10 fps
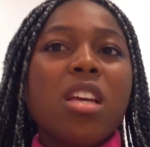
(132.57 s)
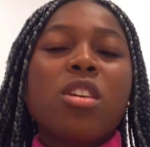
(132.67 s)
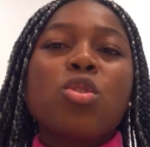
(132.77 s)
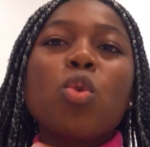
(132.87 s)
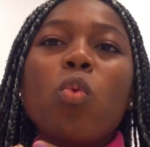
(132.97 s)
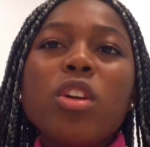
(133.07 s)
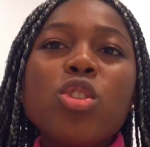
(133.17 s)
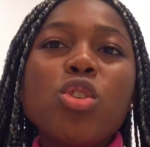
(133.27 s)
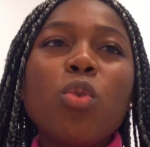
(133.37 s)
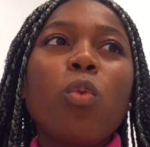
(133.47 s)
So
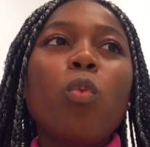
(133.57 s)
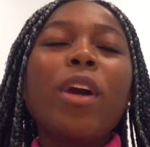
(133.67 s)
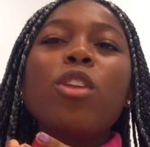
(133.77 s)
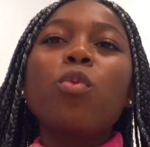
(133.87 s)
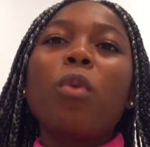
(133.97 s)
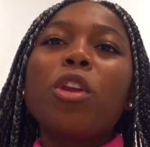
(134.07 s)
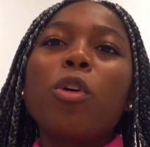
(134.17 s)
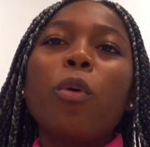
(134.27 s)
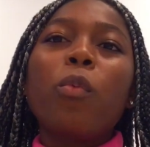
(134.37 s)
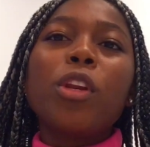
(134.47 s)
when
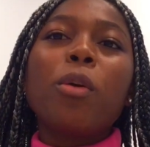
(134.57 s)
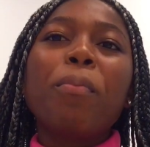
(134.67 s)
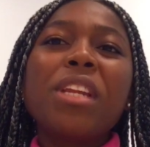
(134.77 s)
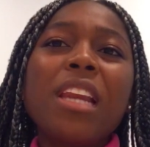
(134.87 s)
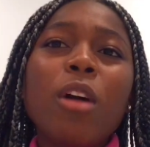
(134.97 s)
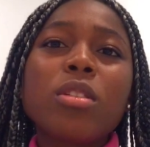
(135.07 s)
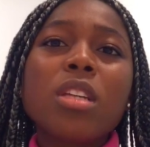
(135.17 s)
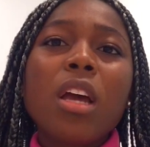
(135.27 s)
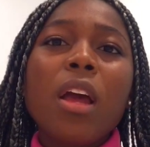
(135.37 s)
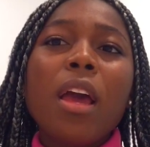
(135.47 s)
you're putting out
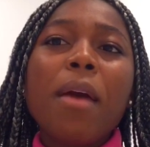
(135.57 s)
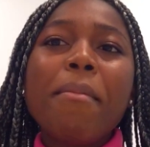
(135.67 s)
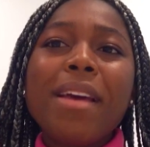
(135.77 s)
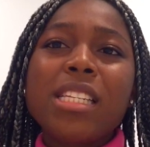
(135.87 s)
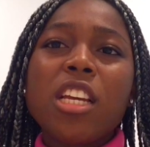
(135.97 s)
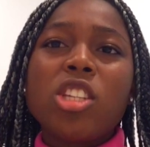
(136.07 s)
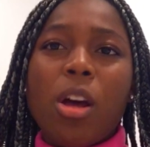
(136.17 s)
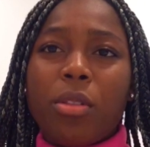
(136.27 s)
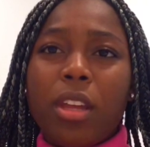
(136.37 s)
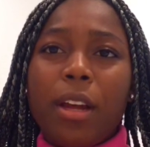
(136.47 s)
a message
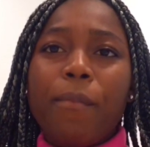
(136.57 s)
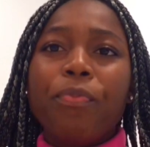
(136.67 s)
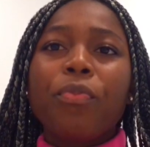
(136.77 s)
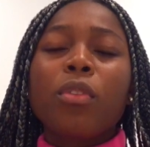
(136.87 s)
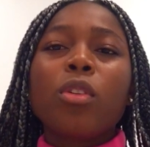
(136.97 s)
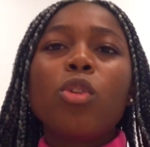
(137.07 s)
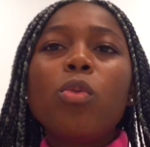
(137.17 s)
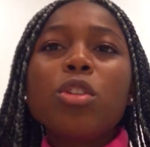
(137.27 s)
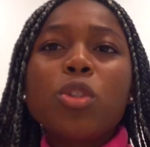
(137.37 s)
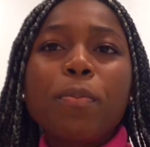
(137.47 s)
out there, you
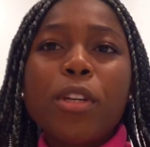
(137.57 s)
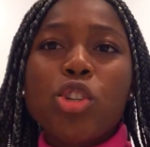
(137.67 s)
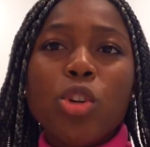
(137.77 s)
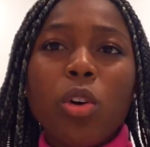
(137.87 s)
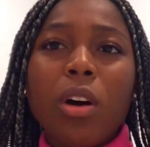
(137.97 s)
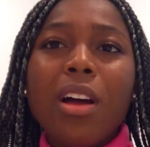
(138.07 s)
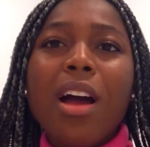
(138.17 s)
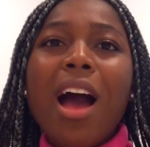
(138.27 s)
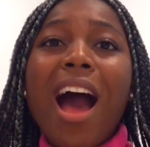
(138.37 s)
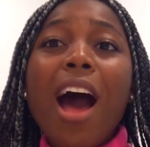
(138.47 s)
want to be sure,
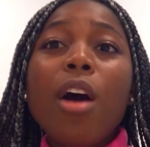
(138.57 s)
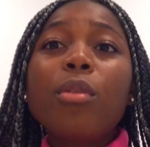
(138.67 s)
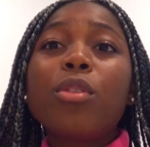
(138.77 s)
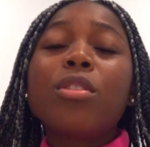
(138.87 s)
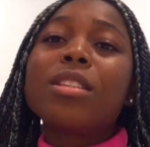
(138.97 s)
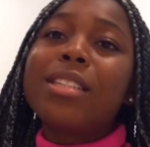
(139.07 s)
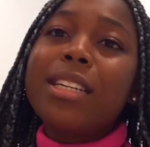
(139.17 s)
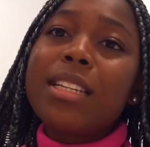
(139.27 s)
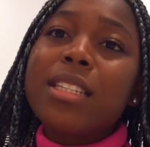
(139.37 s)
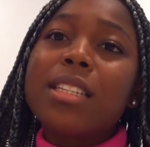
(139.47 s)
how does
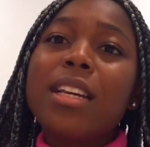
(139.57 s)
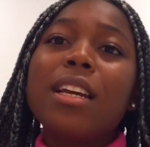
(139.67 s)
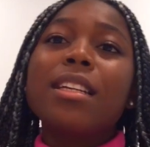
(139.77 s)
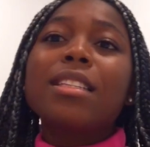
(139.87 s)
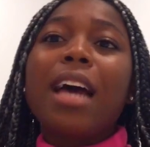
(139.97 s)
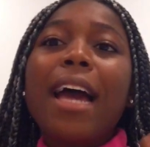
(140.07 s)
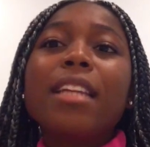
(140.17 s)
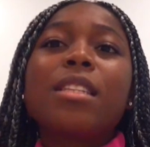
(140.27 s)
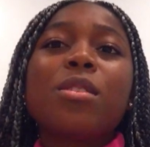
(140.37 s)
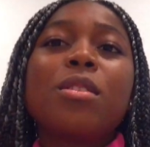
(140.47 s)
this tie
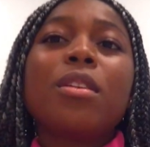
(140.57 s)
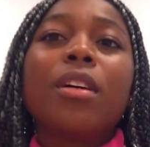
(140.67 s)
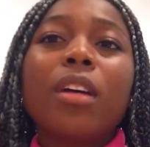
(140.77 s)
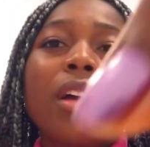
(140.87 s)
to the